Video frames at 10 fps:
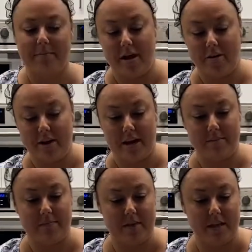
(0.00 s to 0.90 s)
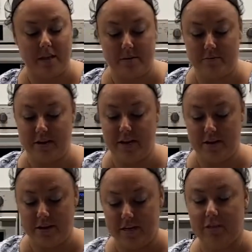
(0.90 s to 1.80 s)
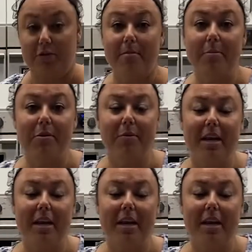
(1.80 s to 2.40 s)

All right, they look pretty good. So remember,